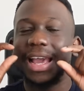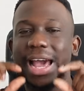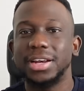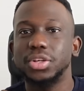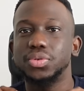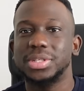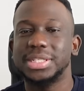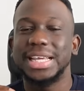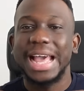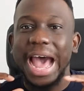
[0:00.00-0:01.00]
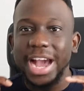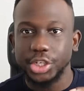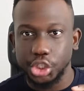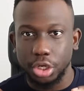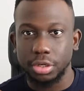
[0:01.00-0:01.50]
candlestick
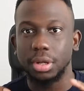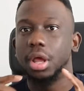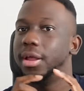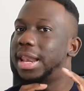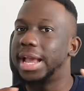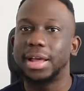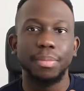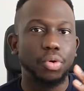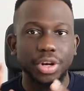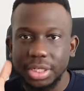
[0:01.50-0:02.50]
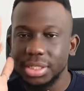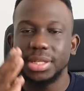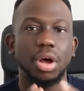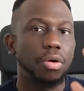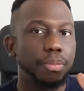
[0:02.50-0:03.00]
action like a morning
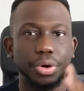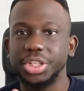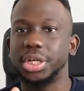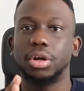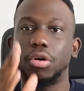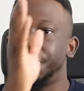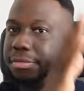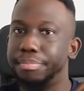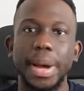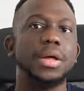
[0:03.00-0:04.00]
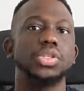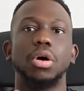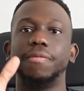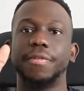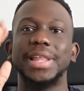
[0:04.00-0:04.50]
star or bullish engulfing bounce
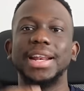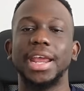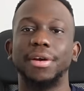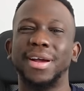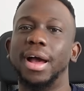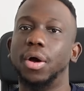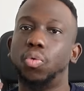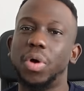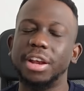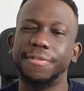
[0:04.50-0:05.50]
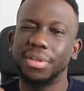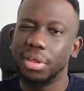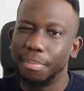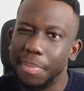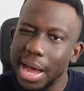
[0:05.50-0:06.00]
off of that area, wait for
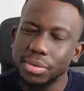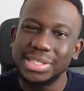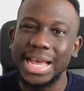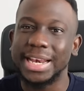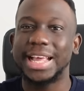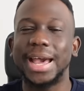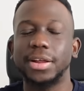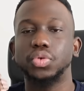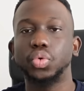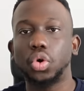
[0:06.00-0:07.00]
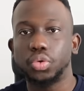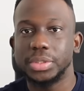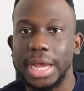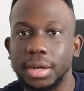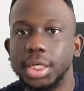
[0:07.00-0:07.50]
the bounce and candle
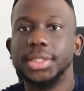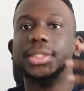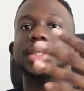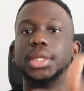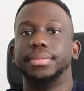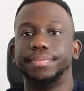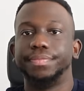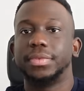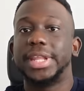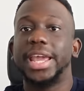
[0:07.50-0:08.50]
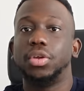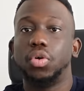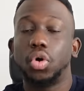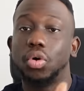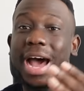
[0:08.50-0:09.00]
close and there you
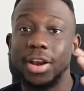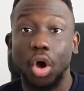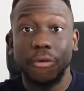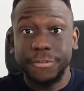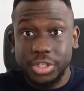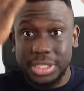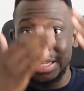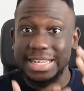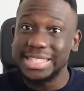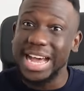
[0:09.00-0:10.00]
go. And obviously this